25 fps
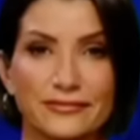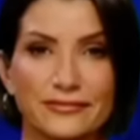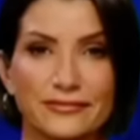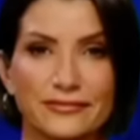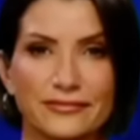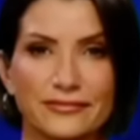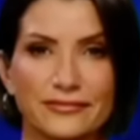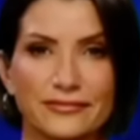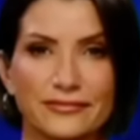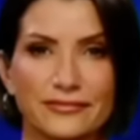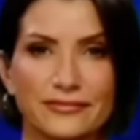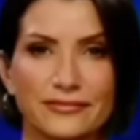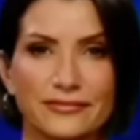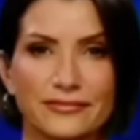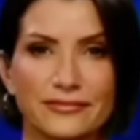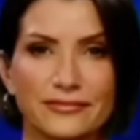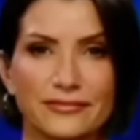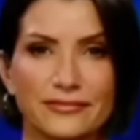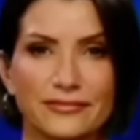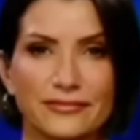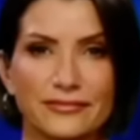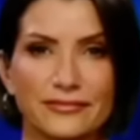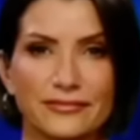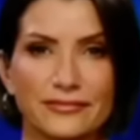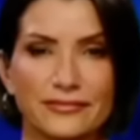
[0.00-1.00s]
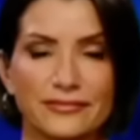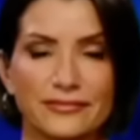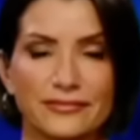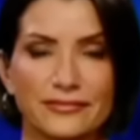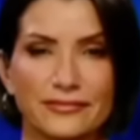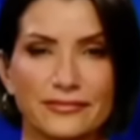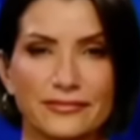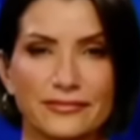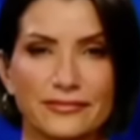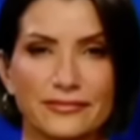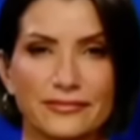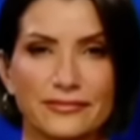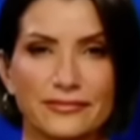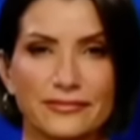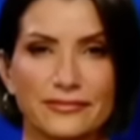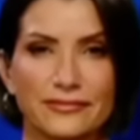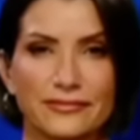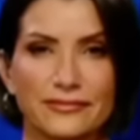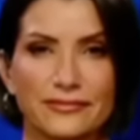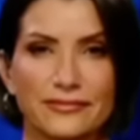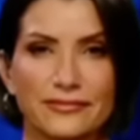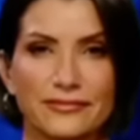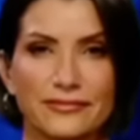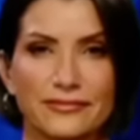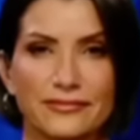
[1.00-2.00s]

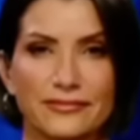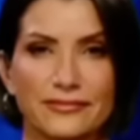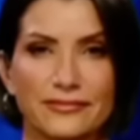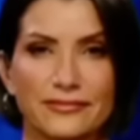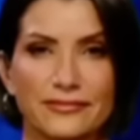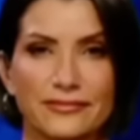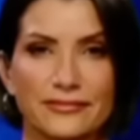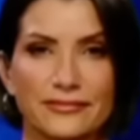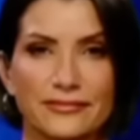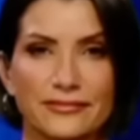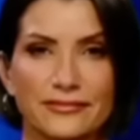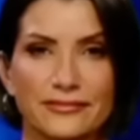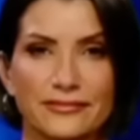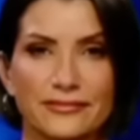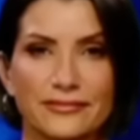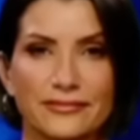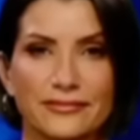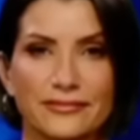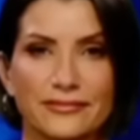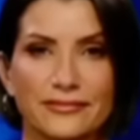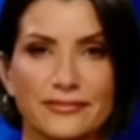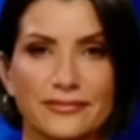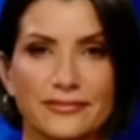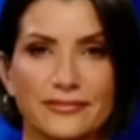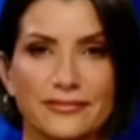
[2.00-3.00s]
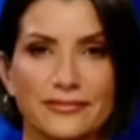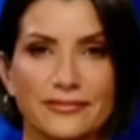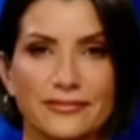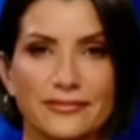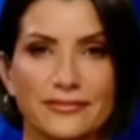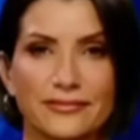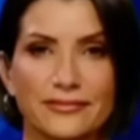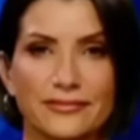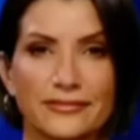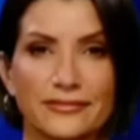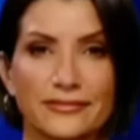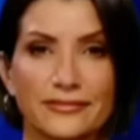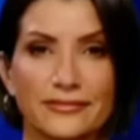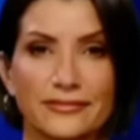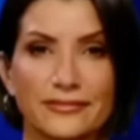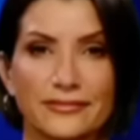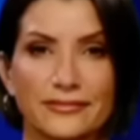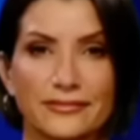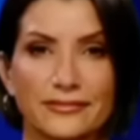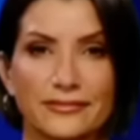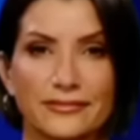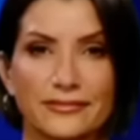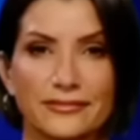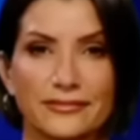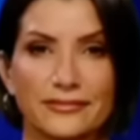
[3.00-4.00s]

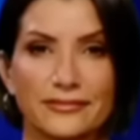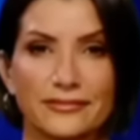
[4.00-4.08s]
[no speech]